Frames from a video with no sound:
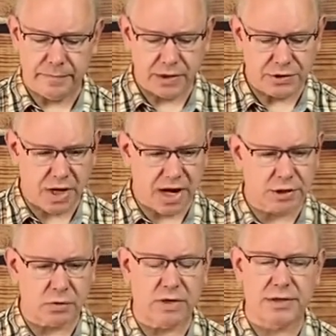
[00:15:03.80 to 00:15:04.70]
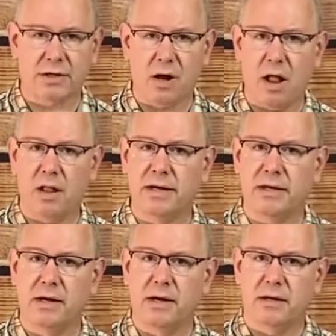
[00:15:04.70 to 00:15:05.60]
Joshua is
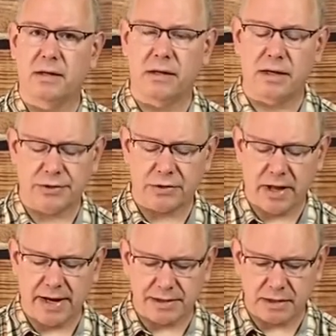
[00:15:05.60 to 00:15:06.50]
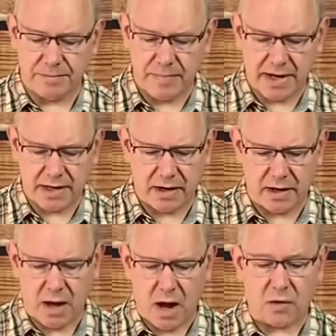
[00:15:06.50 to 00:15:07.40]
calling the Israelites to make
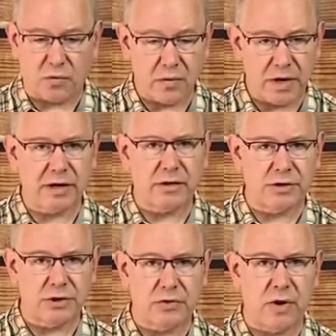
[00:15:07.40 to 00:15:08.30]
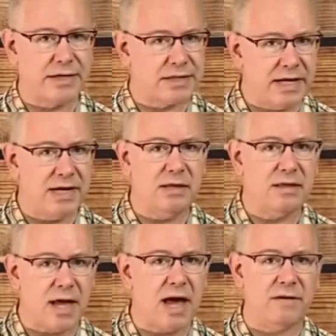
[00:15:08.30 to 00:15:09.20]
a real choice in
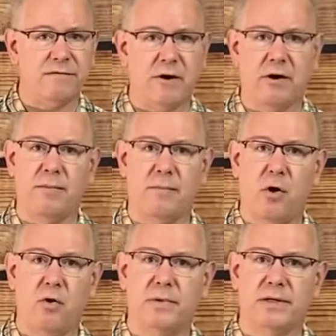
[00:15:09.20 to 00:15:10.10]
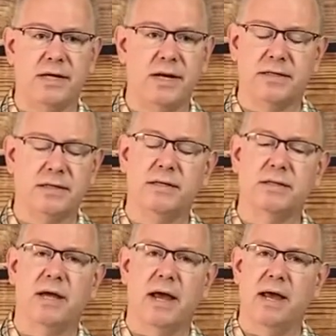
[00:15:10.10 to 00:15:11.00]
that very moment. He doesn't
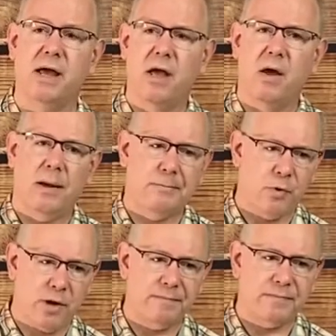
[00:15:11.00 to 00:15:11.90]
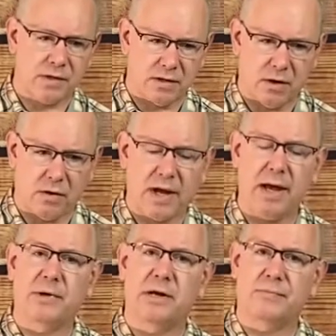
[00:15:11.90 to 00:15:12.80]
say, well, okay,
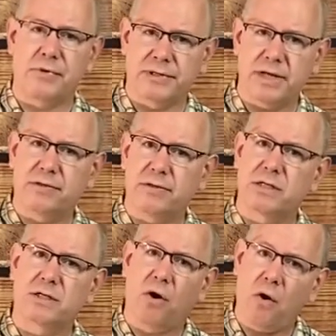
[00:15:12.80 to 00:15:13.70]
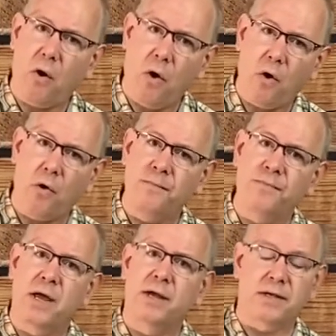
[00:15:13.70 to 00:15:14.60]
I'm going to present this, go
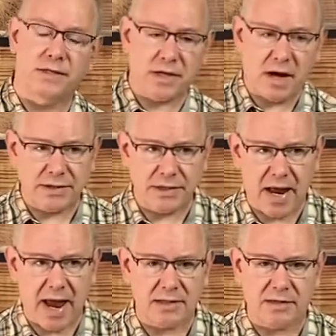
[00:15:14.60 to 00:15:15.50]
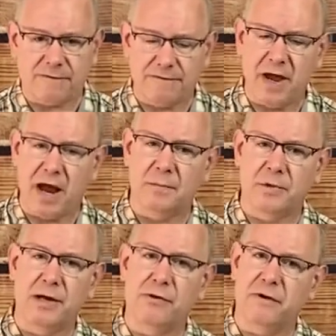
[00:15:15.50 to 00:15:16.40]
home, discuss it as a
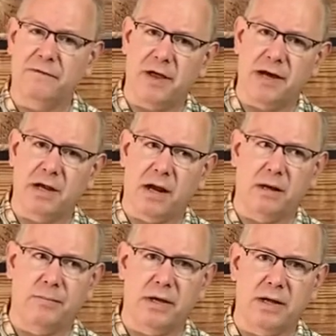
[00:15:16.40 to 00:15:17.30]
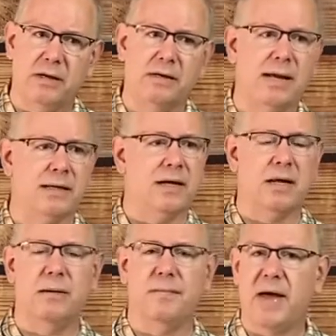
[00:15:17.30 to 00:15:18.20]
family, reflect on it a bit and
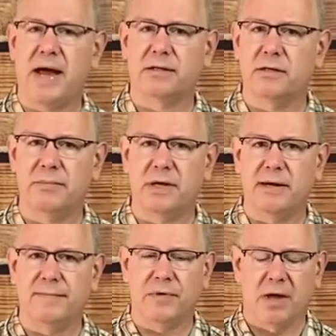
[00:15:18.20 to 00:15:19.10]
get back to me.